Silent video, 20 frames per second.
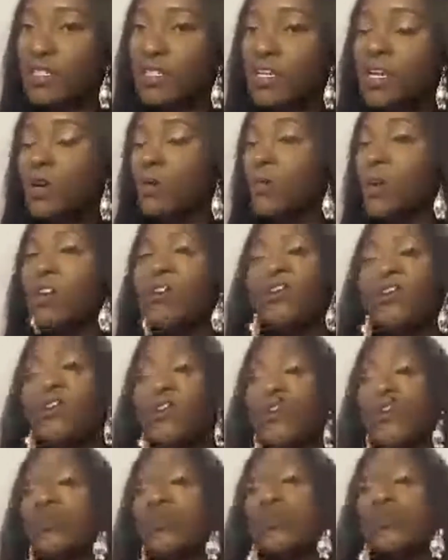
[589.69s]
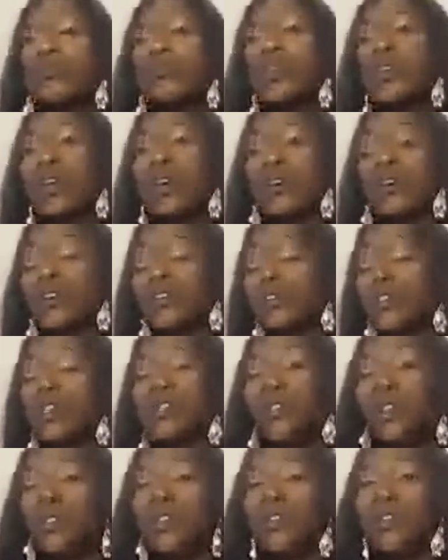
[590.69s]
But if you don't do
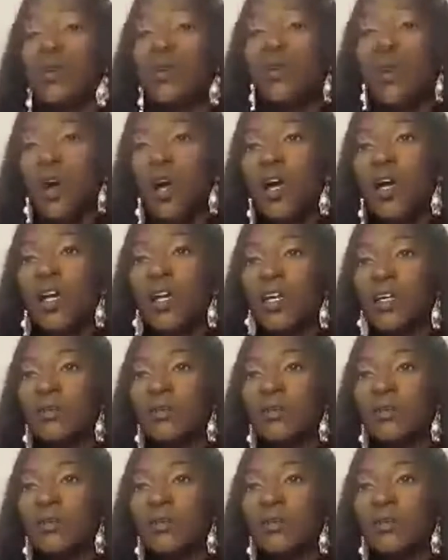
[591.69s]
the work,